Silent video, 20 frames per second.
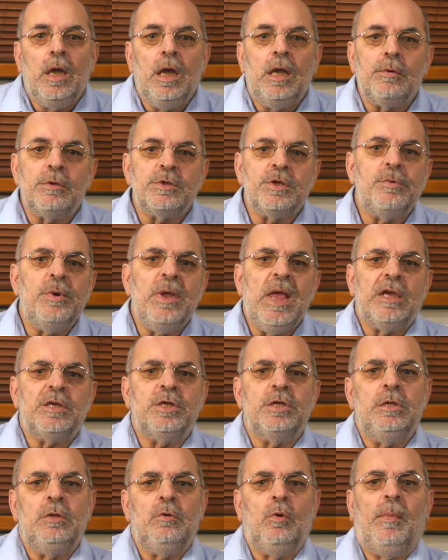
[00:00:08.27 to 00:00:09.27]
It was a
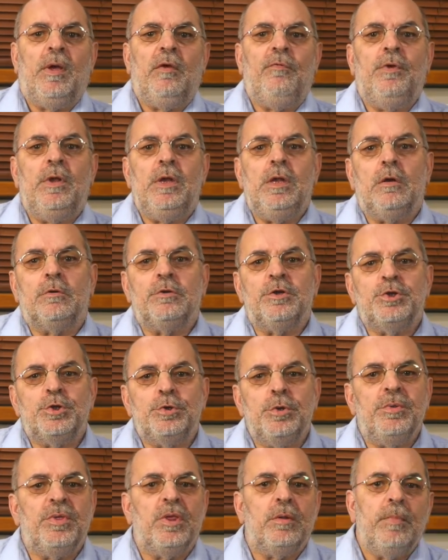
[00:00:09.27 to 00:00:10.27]
reaction on my video The
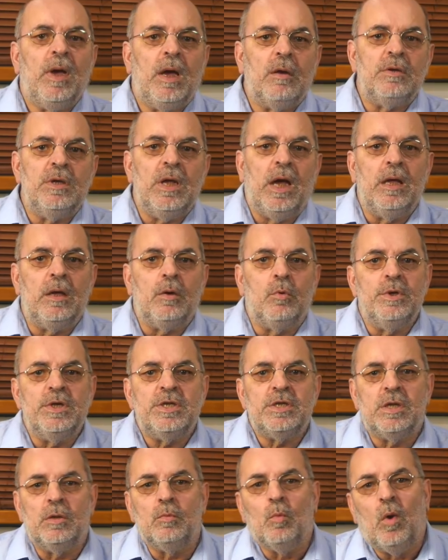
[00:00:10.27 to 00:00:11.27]
Truth About
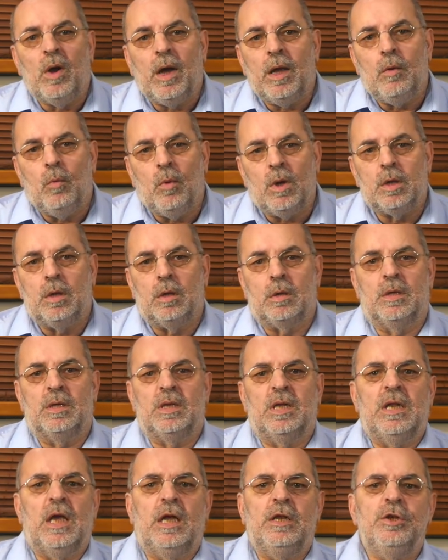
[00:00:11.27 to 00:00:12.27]
Nyquist and why
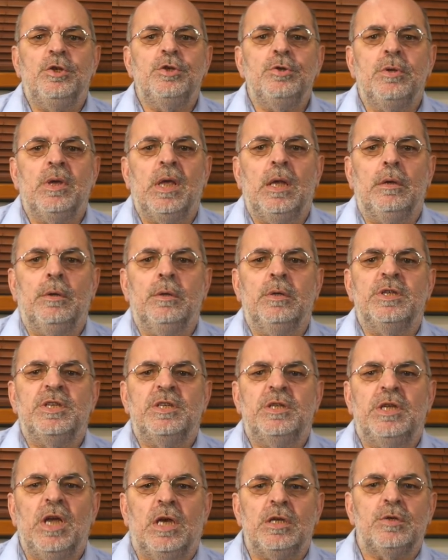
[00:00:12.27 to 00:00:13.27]
192
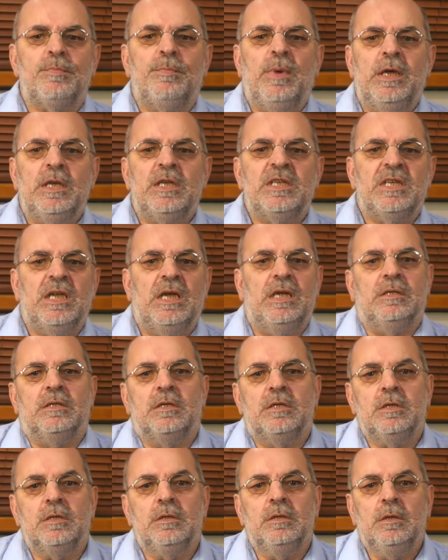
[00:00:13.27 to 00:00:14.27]
kHz does make
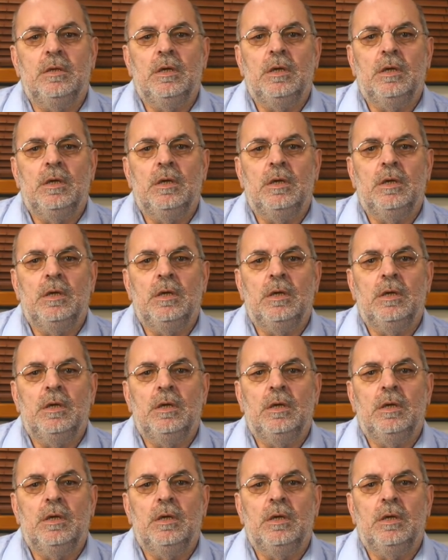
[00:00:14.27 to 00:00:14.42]
sense.